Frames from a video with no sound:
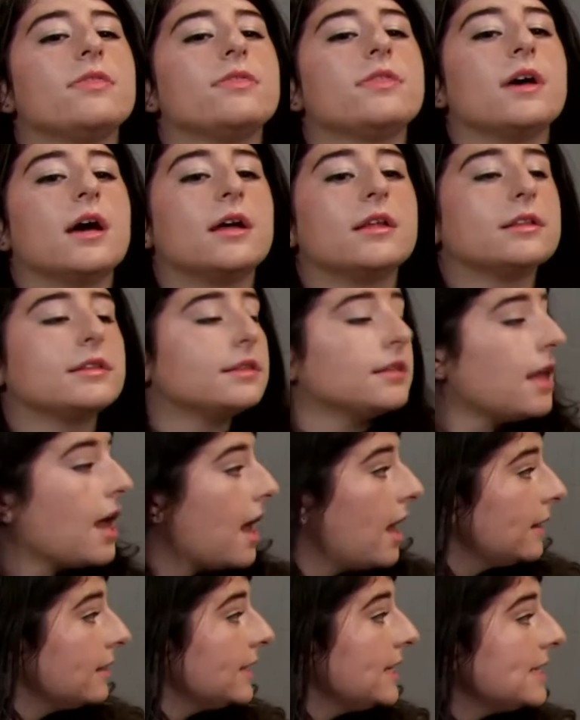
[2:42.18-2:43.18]
The
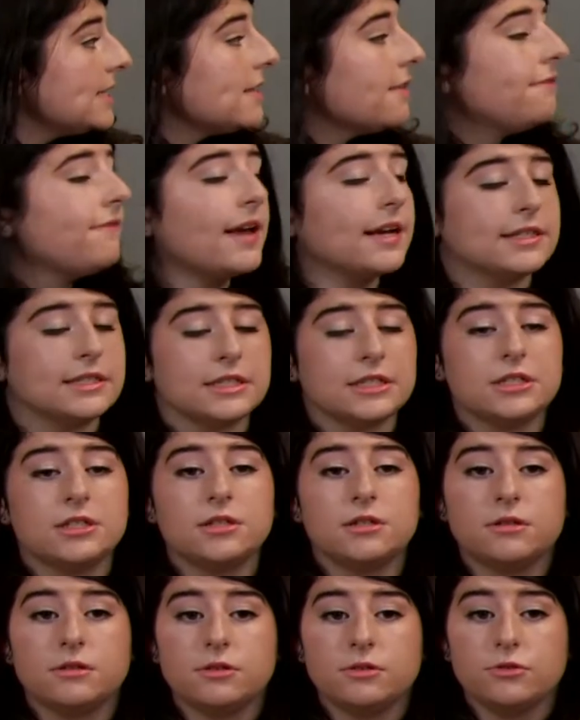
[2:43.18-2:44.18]
least
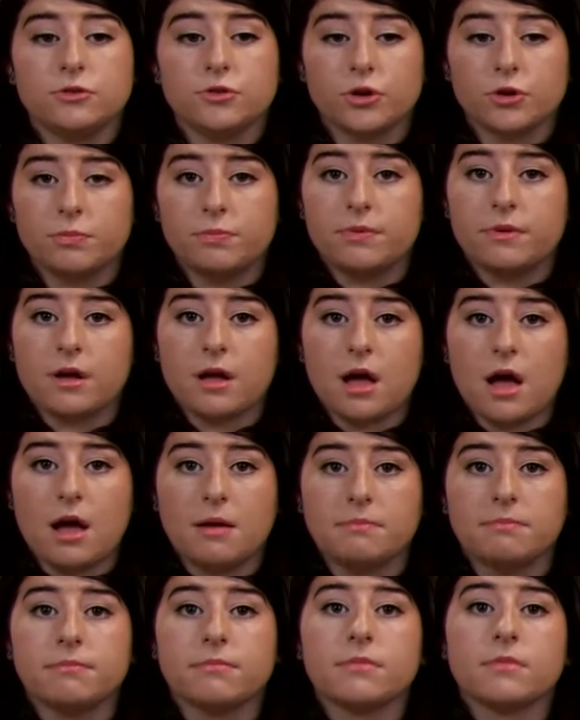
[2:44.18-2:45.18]
affected group
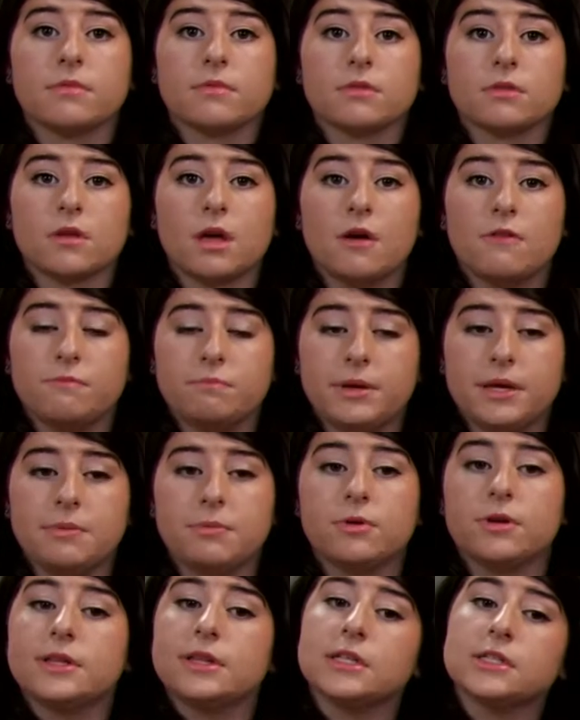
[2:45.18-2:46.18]
of
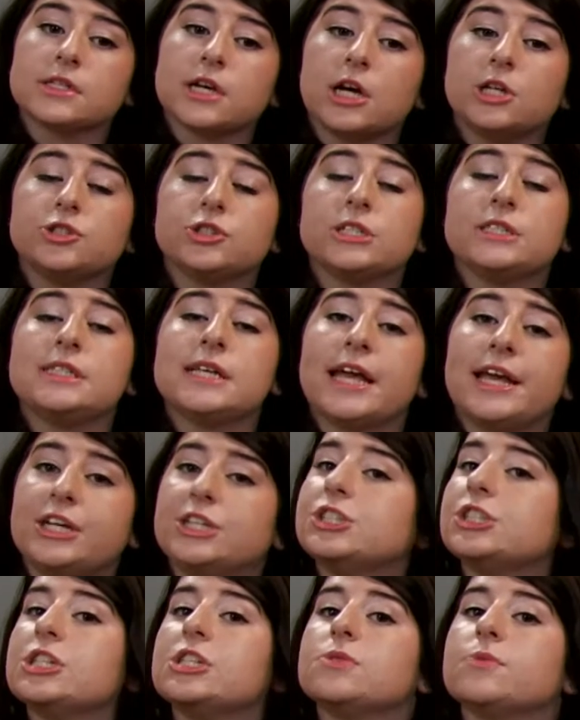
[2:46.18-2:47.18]
people in this country is
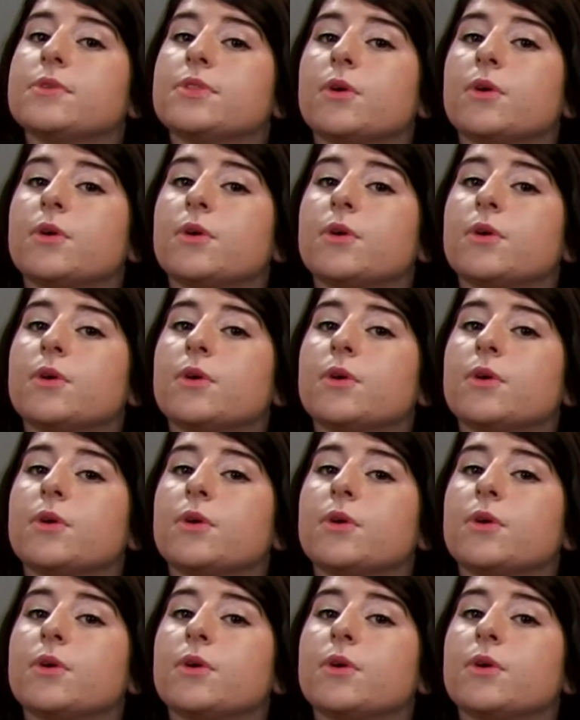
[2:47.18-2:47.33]
Asians,